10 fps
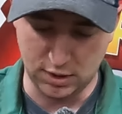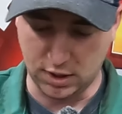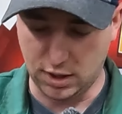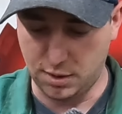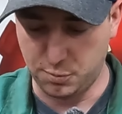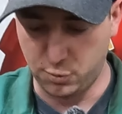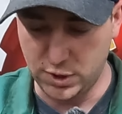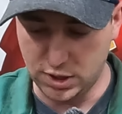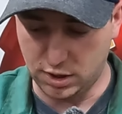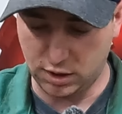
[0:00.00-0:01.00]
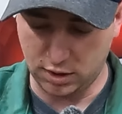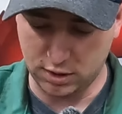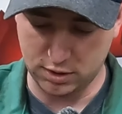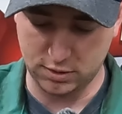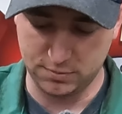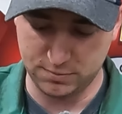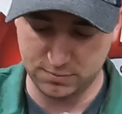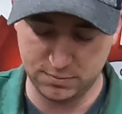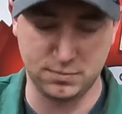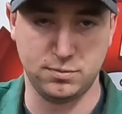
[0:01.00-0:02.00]
We are gonna
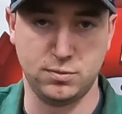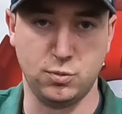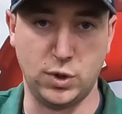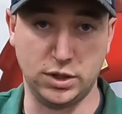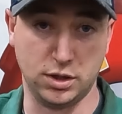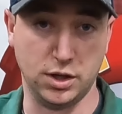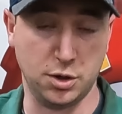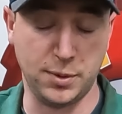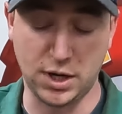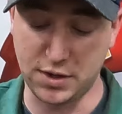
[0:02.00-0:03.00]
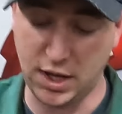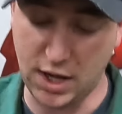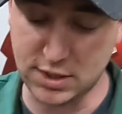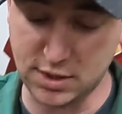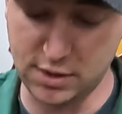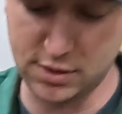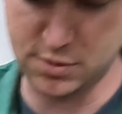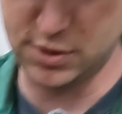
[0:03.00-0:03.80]
weld a little bit on the cast on this